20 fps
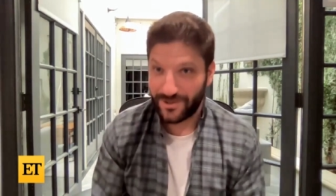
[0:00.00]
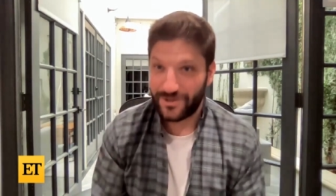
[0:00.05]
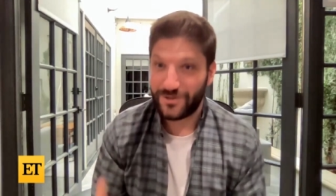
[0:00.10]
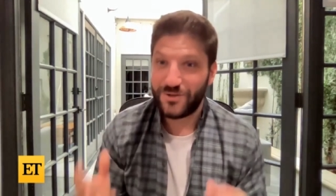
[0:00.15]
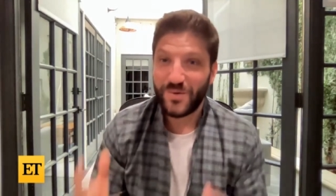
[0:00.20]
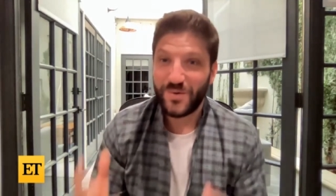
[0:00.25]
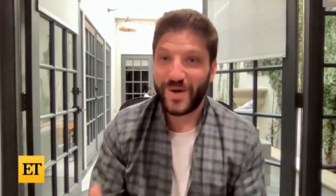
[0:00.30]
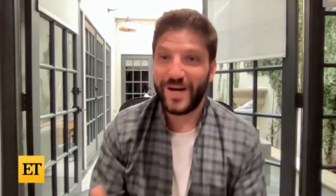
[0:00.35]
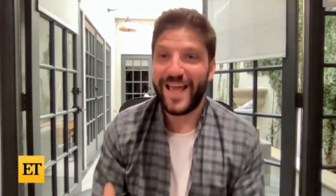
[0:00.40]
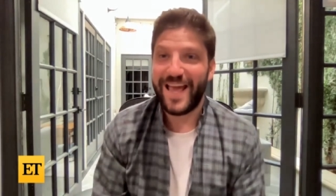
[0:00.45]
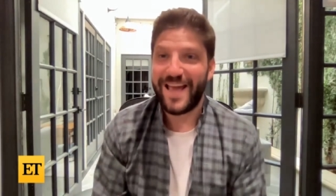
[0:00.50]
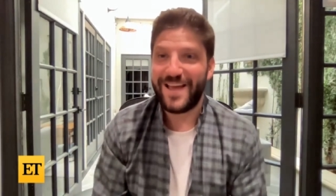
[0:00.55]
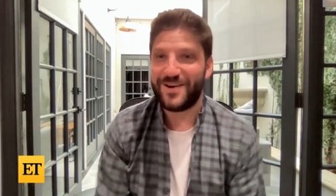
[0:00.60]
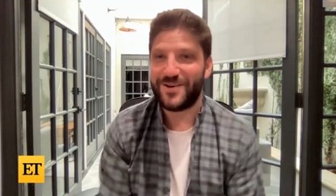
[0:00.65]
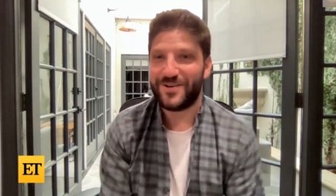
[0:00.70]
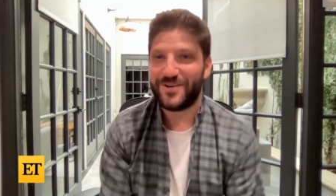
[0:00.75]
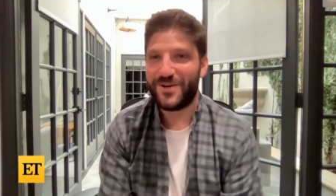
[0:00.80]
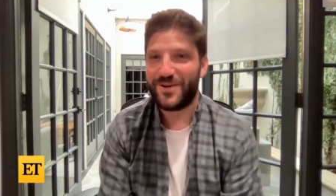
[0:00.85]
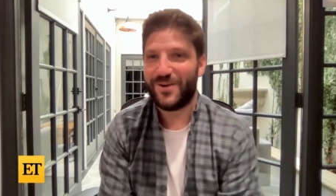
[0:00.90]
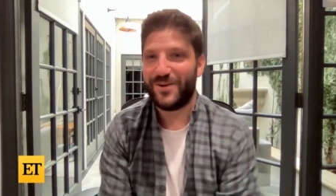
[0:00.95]
She's 28
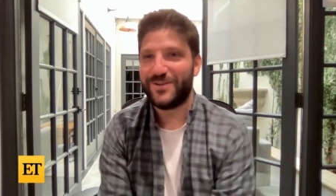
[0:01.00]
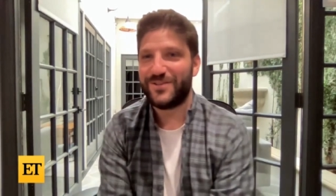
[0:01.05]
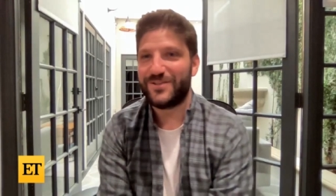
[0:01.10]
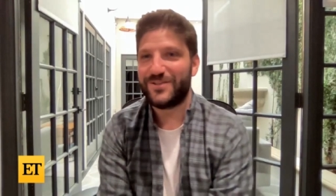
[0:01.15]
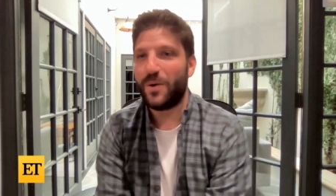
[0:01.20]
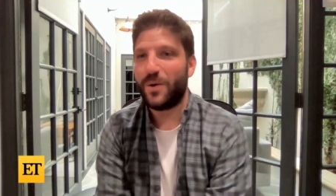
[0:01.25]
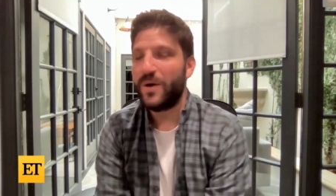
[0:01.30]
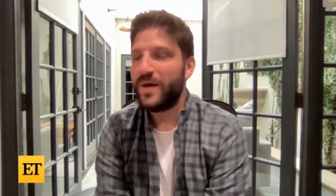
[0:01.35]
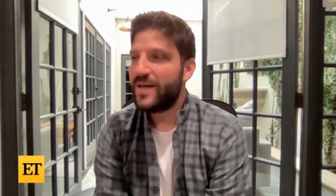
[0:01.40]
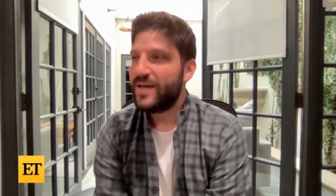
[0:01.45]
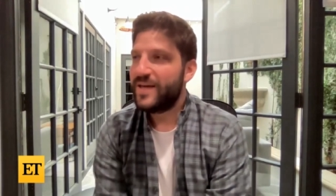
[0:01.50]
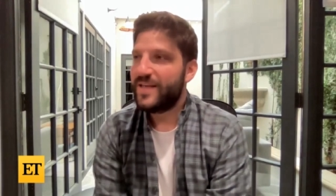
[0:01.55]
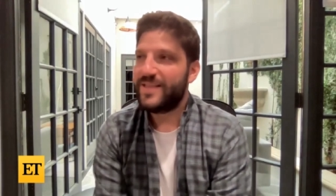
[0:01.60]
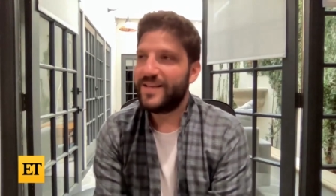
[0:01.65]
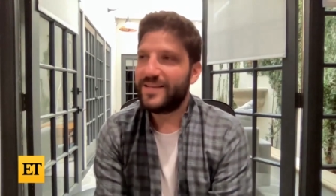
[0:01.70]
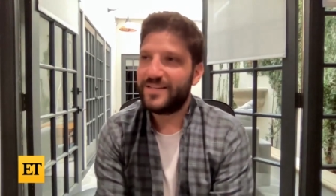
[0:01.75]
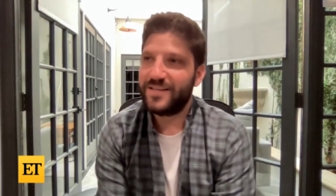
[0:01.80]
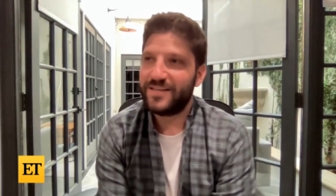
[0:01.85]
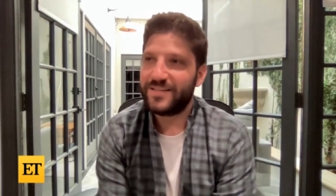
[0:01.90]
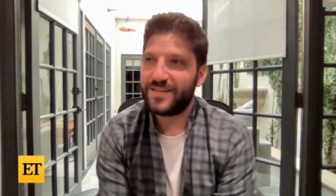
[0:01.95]
years old. So
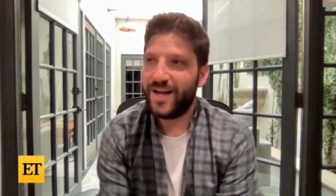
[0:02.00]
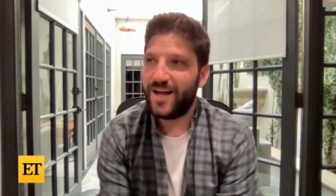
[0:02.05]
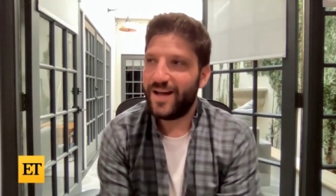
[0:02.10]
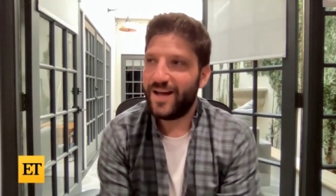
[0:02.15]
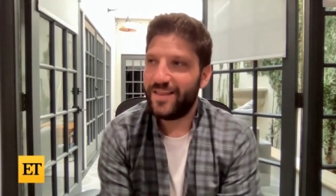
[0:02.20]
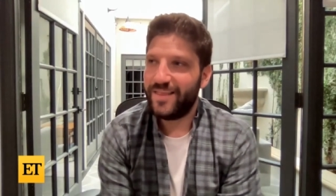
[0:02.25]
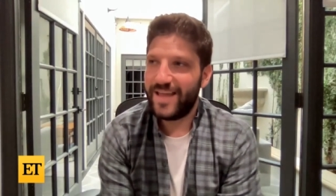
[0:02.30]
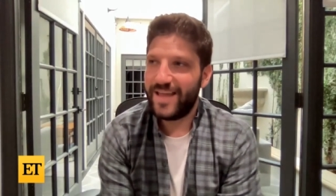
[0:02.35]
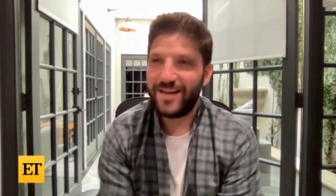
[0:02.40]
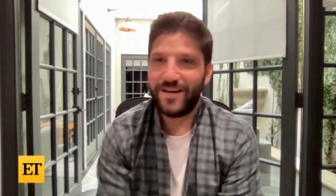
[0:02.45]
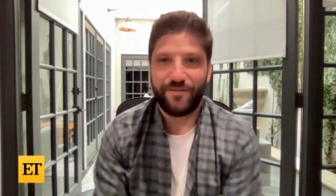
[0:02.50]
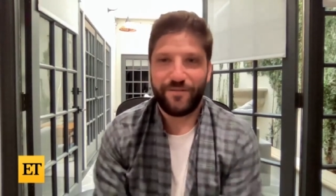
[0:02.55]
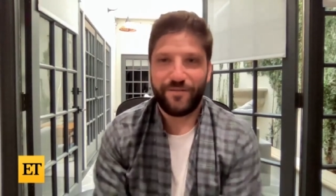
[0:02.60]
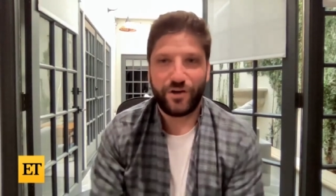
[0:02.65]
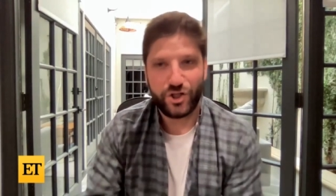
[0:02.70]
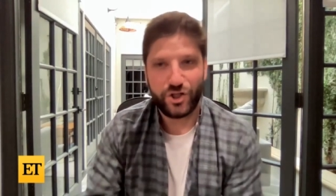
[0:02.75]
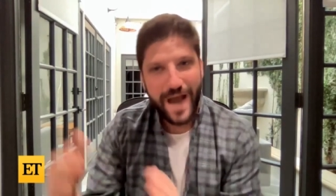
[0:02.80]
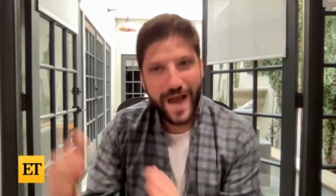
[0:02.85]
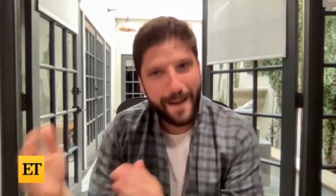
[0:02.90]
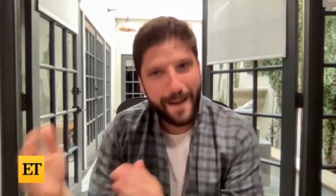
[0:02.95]
this is the end of
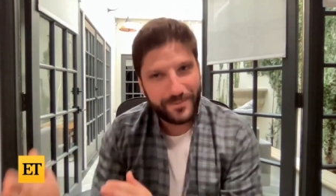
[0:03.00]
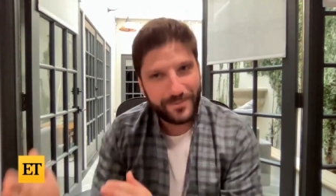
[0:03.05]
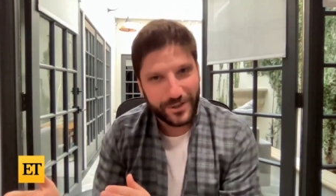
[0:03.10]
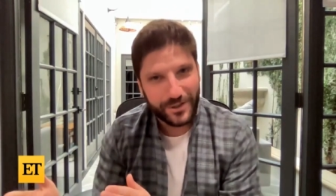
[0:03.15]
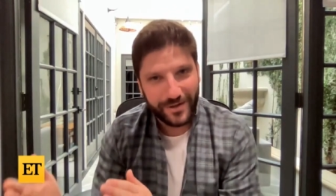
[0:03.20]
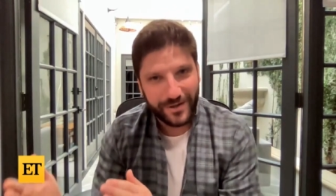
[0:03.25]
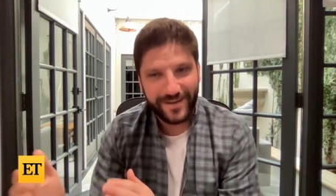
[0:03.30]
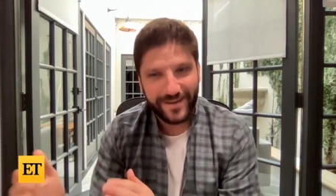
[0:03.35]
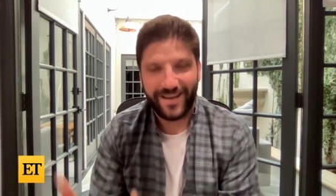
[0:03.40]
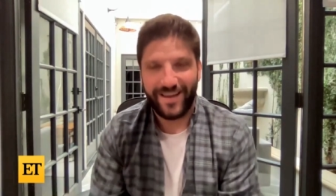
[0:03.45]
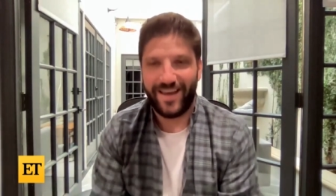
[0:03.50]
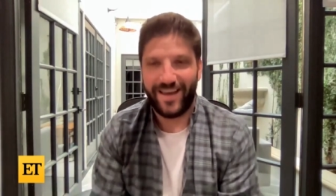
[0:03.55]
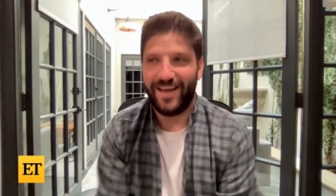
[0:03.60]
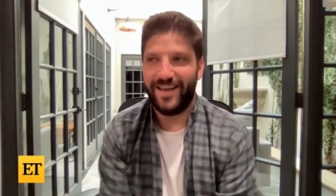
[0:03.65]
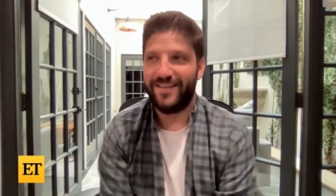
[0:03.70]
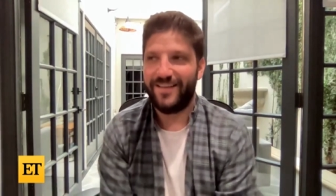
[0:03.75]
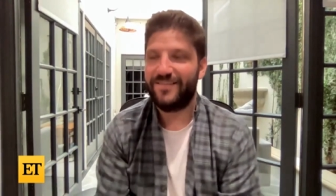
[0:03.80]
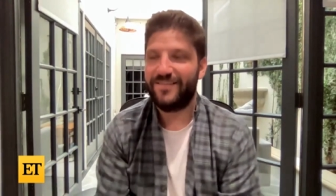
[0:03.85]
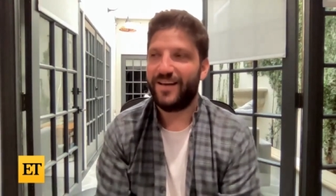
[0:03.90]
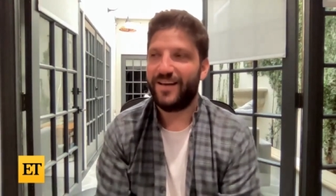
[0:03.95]
a chapter,
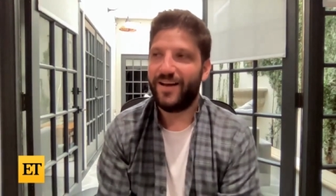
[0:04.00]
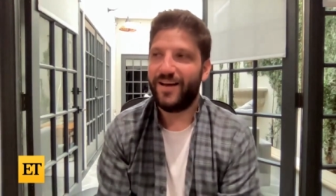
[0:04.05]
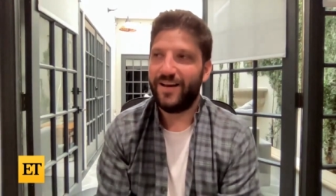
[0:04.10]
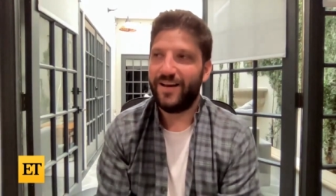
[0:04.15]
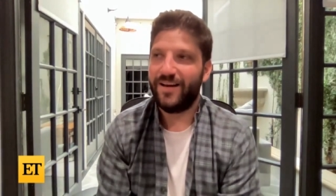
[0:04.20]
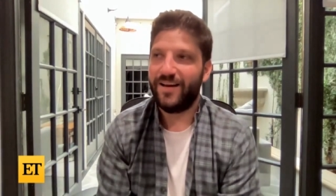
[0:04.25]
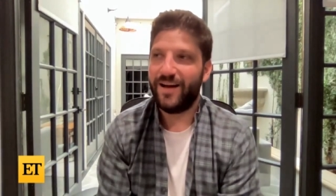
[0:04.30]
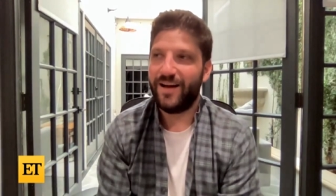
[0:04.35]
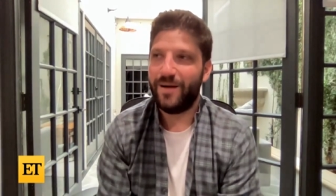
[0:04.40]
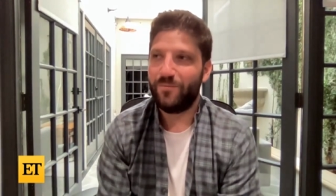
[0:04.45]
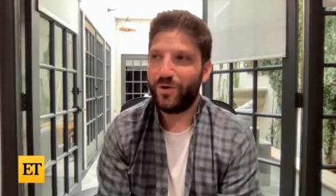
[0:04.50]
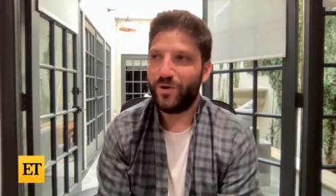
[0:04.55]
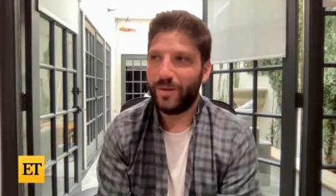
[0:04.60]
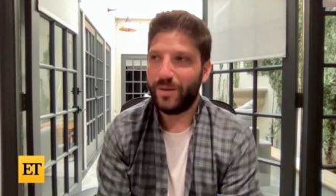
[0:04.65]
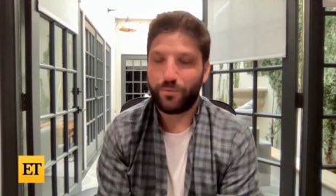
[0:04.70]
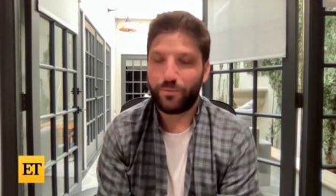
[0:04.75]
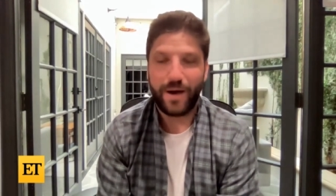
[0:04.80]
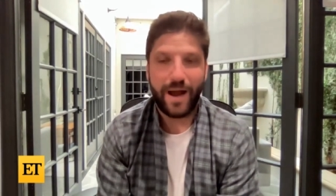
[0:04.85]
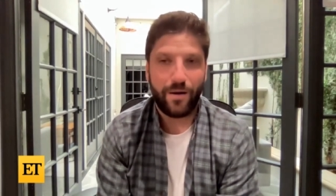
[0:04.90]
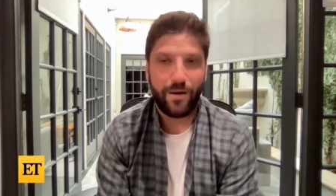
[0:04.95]
and I'm
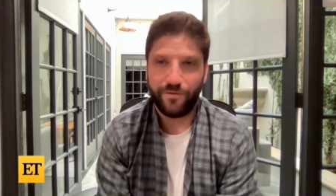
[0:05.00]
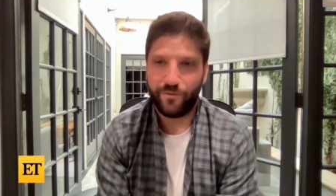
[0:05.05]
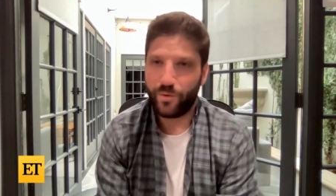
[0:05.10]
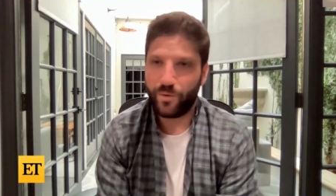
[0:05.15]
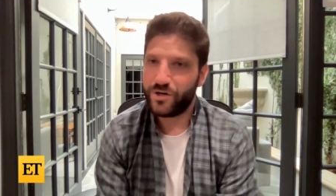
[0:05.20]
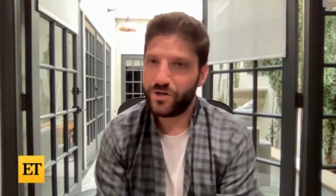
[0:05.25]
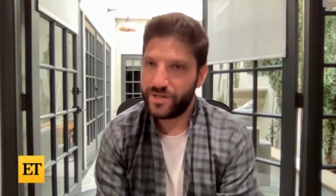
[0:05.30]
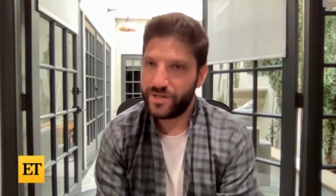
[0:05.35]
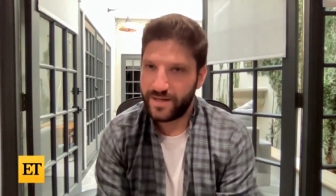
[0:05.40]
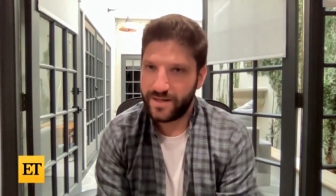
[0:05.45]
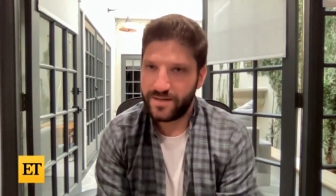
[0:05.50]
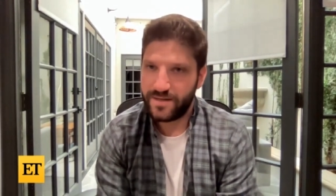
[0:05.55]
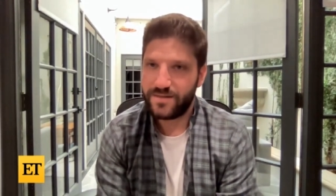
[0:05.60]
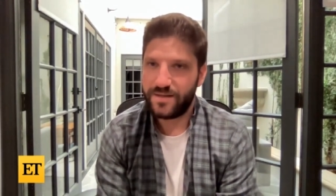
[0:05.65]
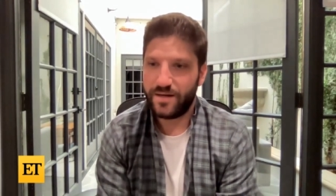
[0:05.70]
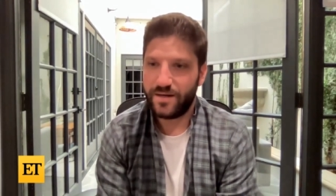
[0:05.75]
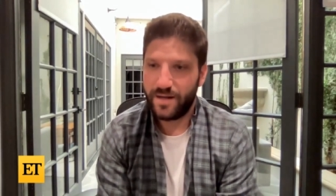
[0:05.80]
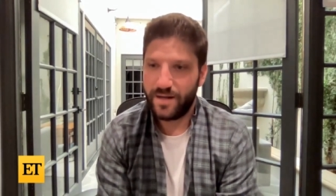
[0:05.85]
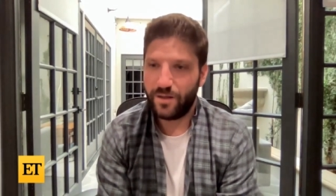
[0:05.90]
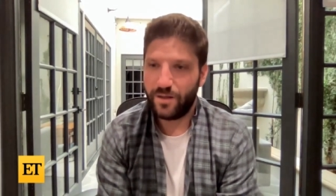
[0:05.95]
really proud of where she
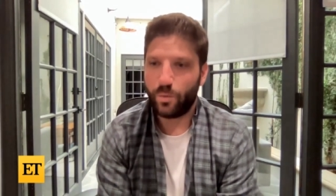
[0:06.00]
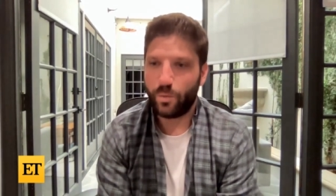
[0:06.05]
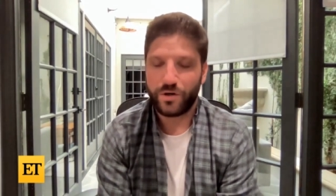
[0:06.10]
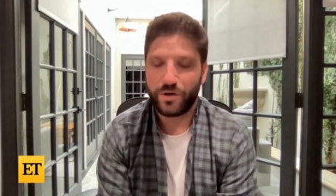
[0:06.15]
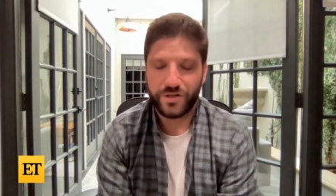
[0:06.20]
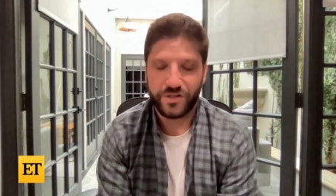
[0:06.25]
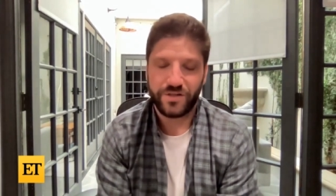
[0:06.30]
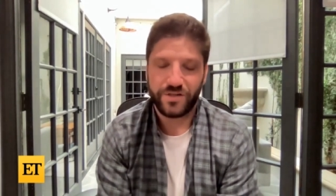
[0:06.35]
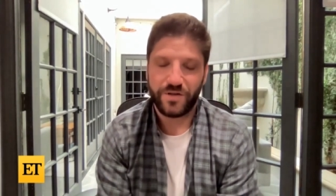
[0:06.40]
is and the work